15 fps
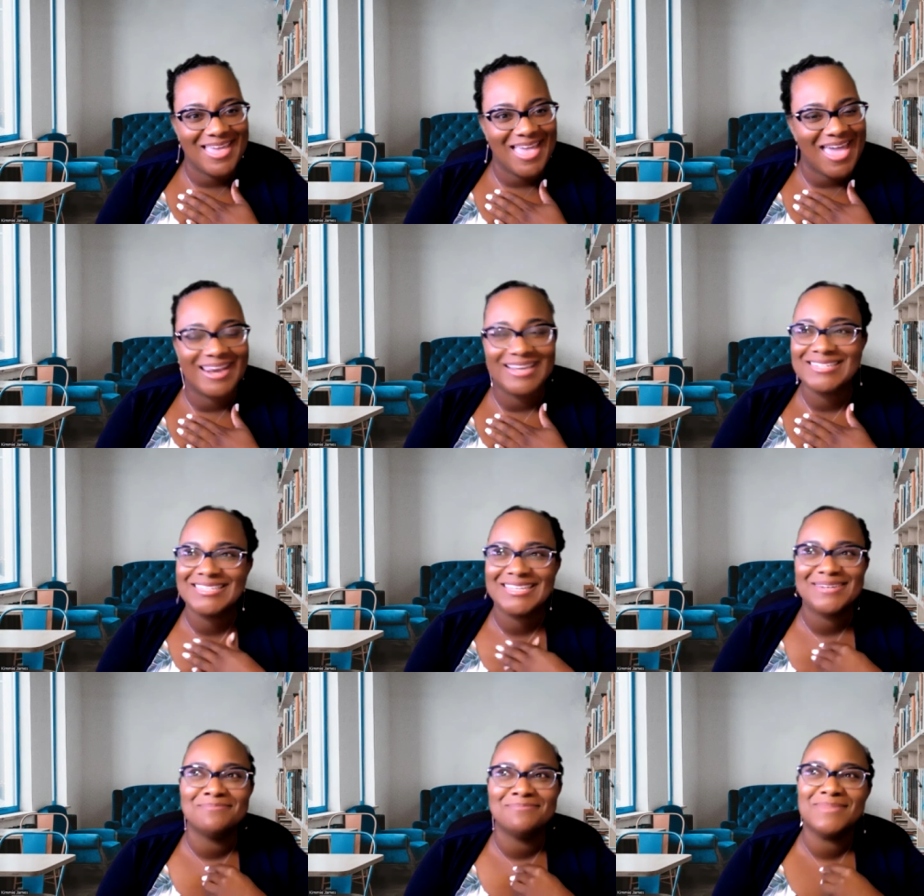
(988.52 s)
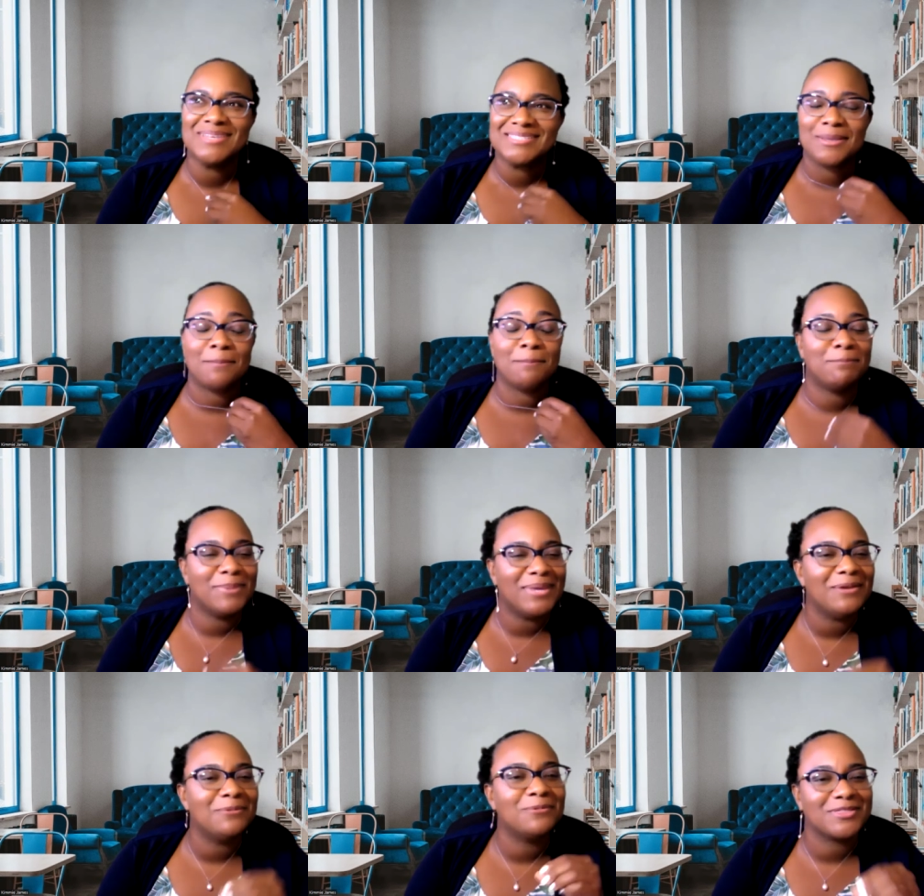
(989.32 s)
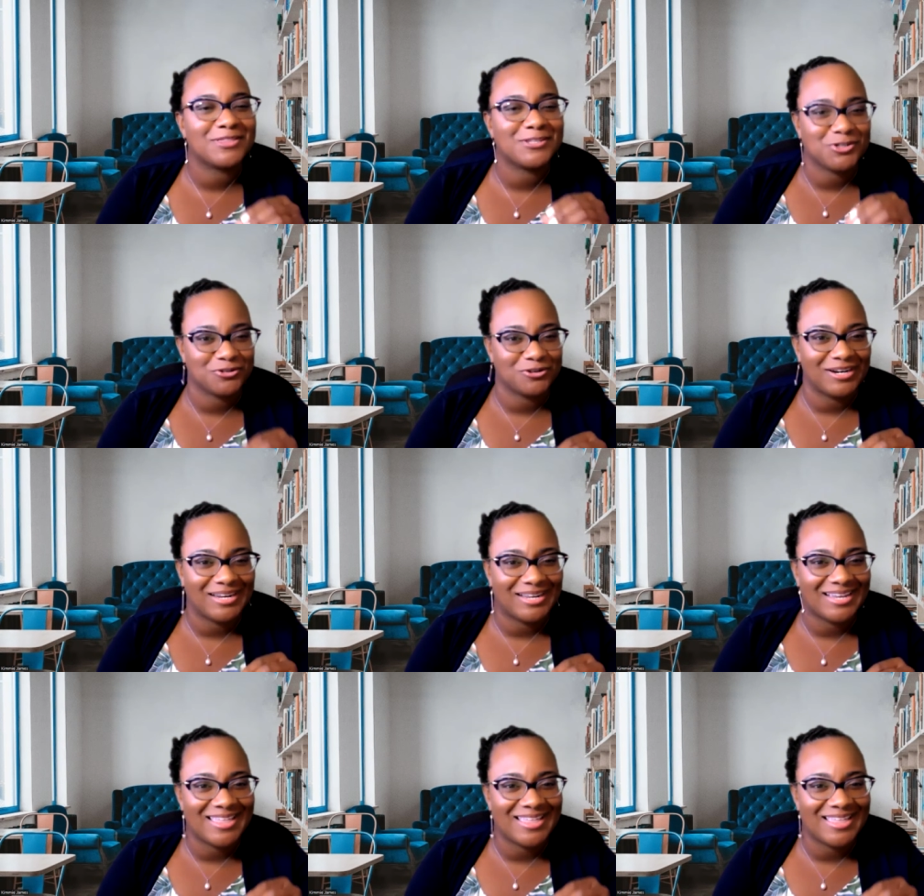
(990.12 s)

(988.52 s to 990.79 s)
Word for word: And I didn't miss a beat with the training.